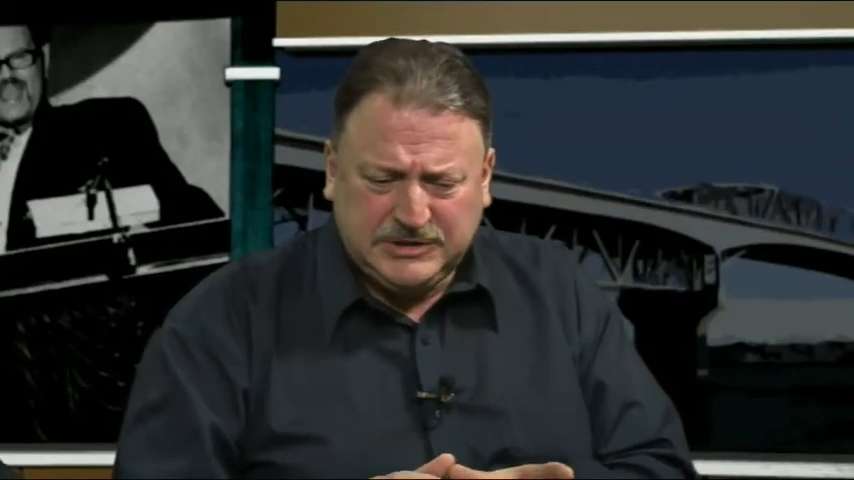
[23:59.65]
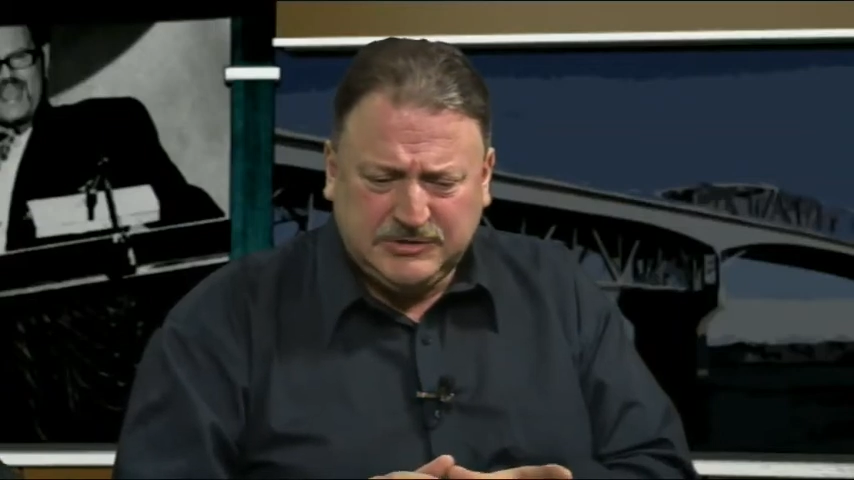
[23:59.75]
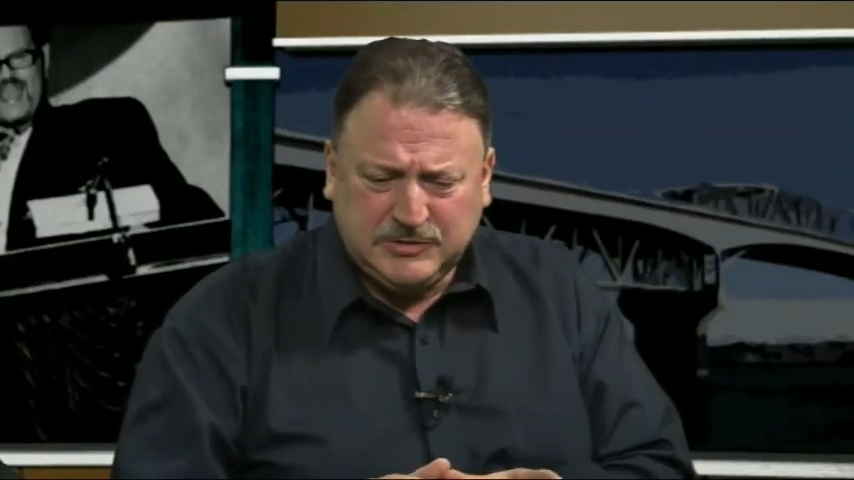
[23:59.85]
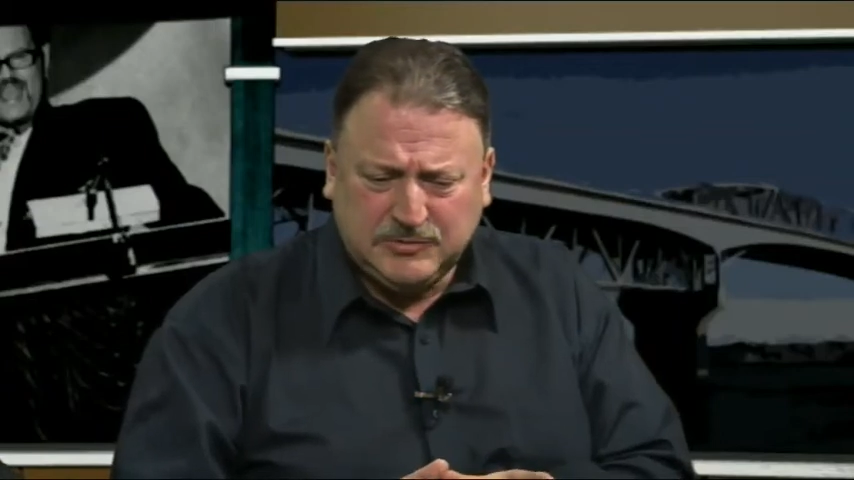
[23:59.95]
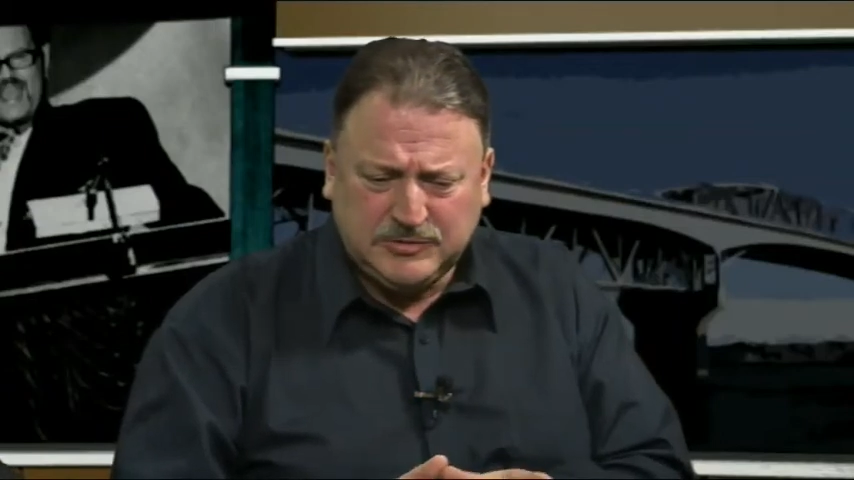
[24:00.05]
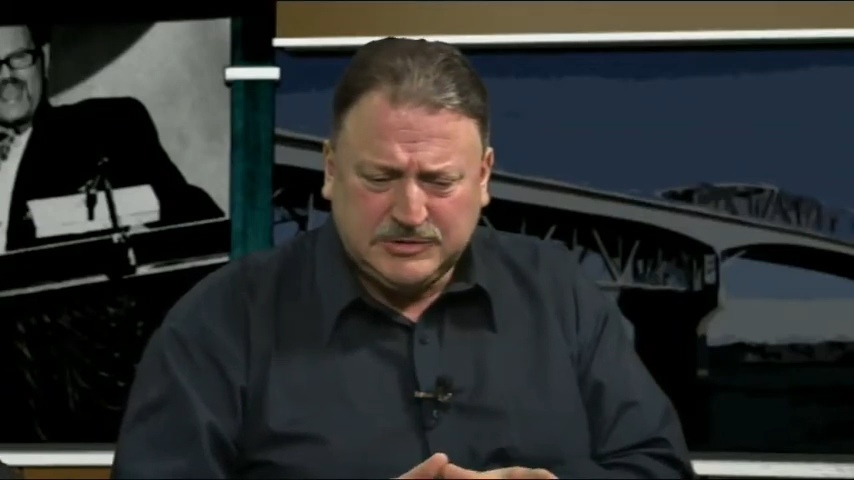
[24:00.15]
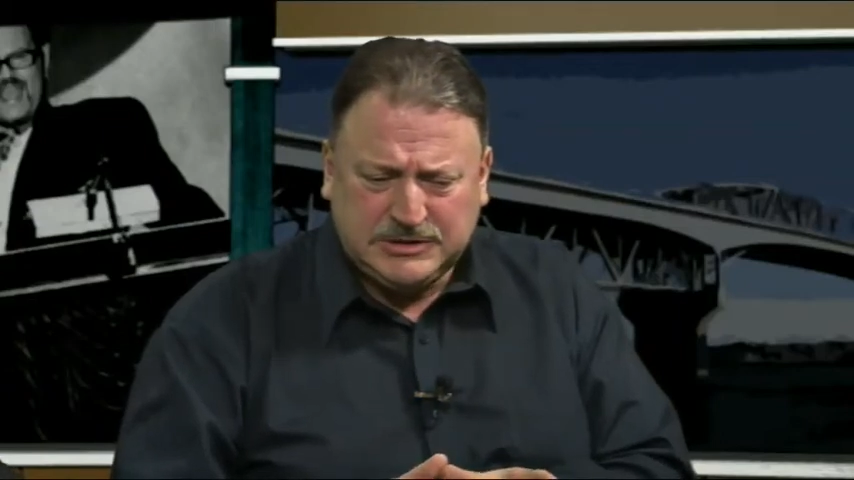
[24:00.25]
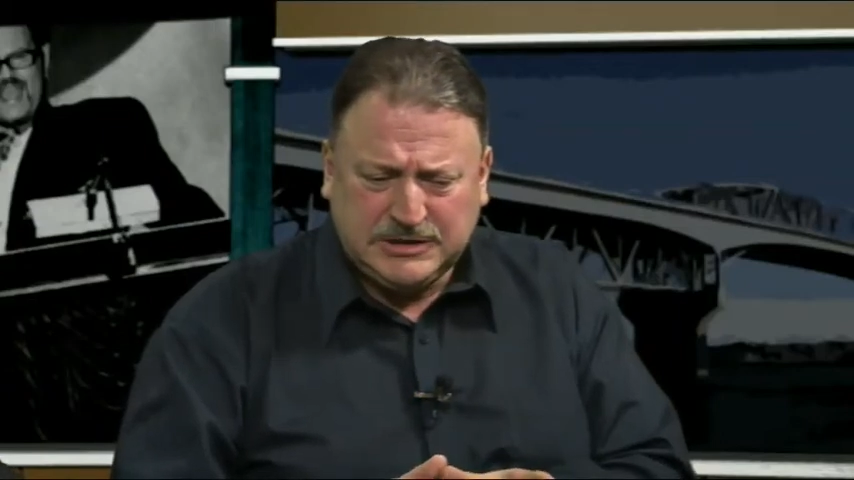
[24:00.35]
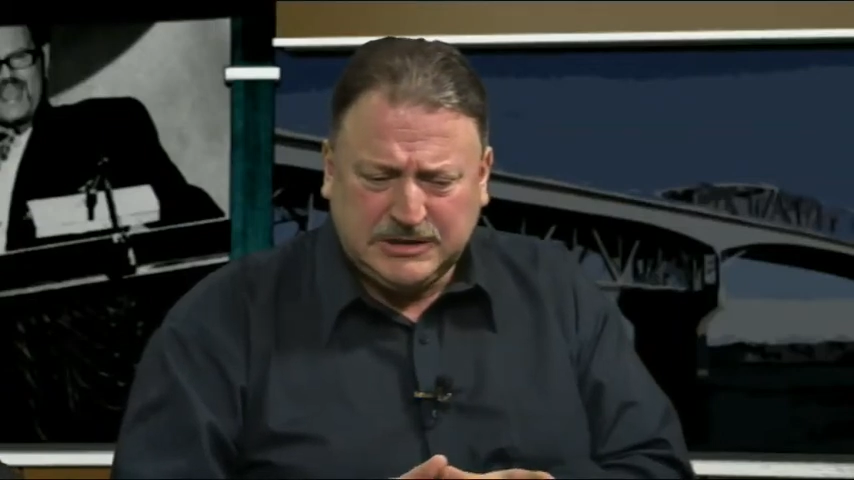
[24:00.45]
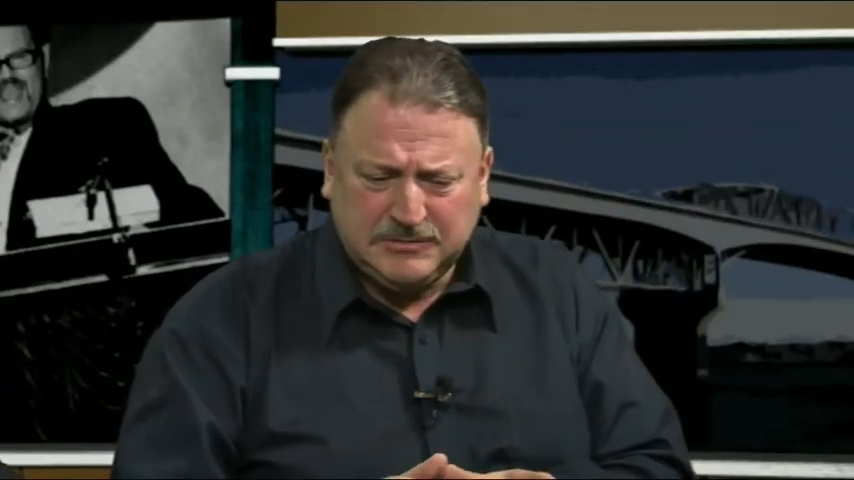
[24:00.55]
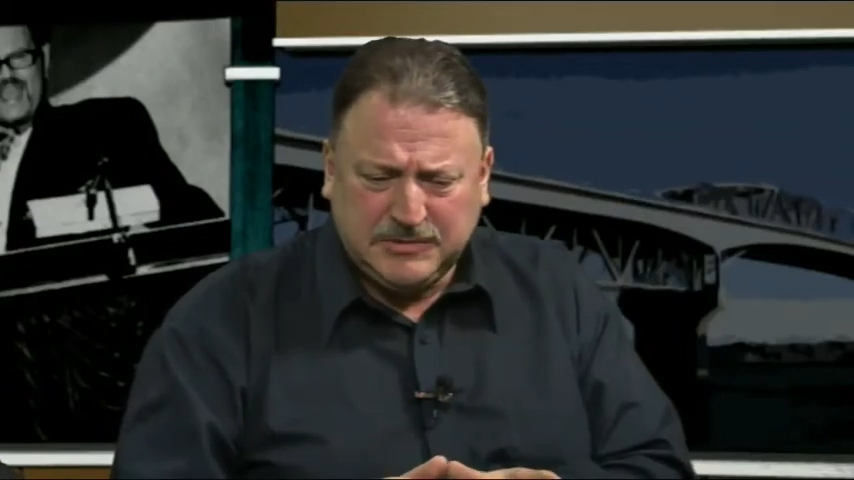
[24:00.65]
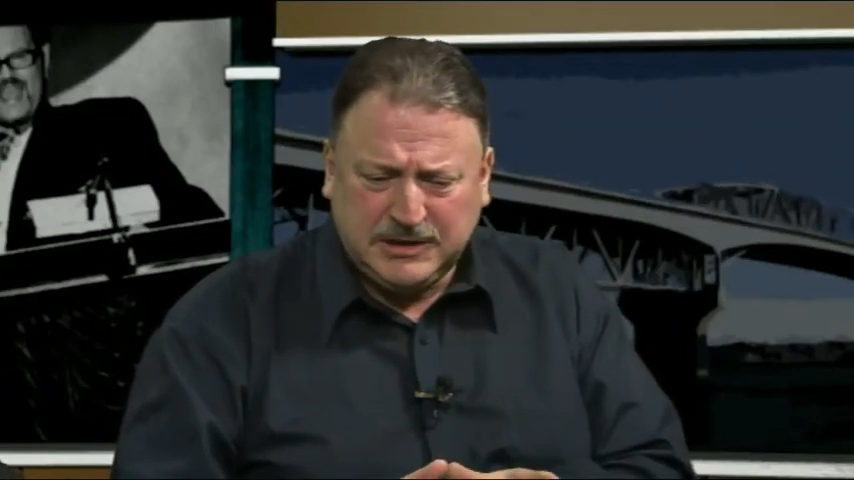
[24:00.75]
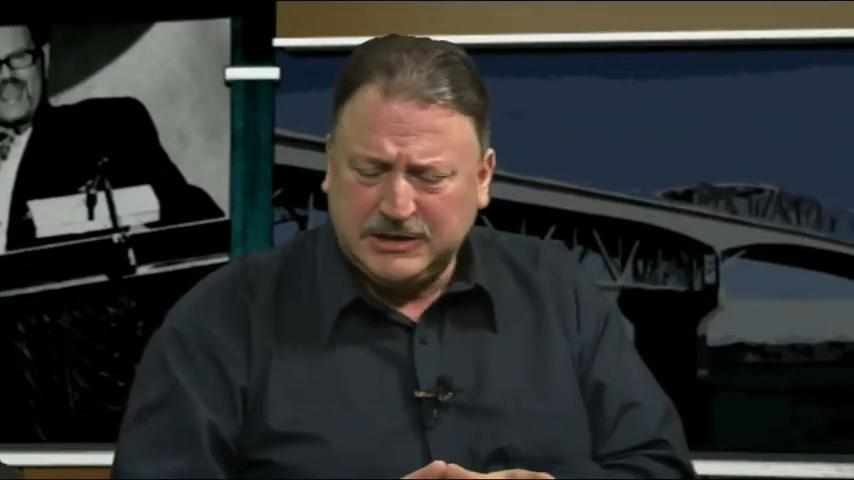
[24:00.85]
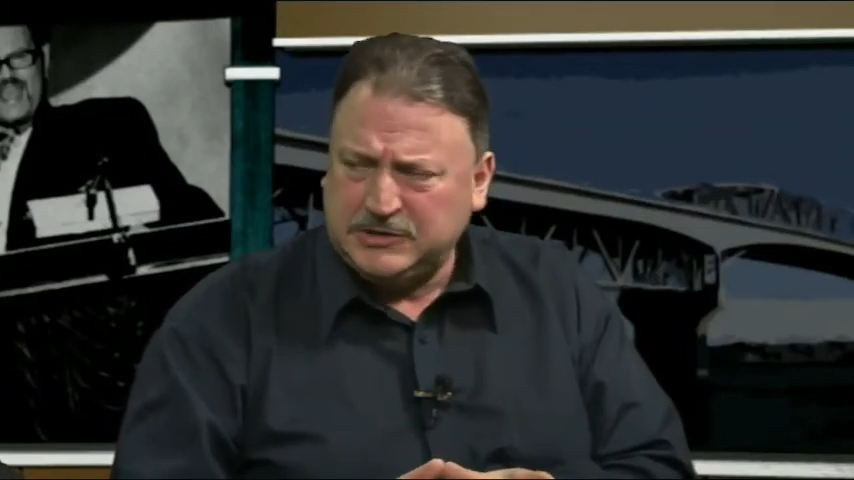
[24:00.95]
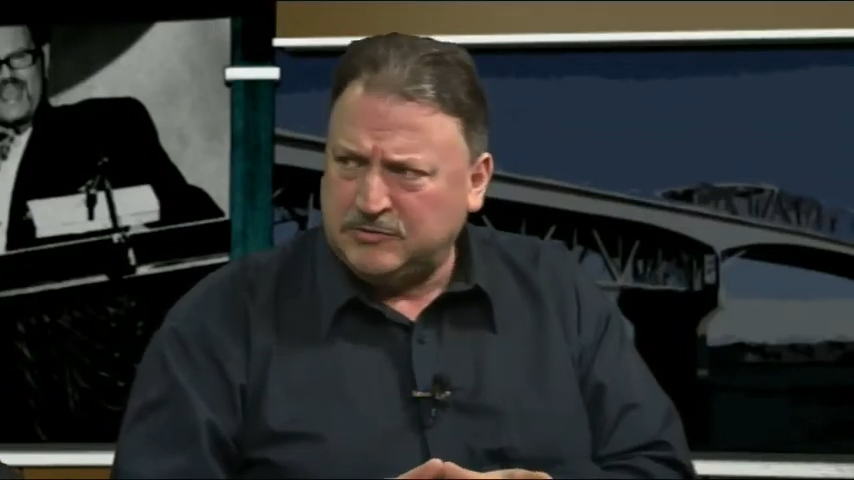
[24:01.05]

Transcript: with an almost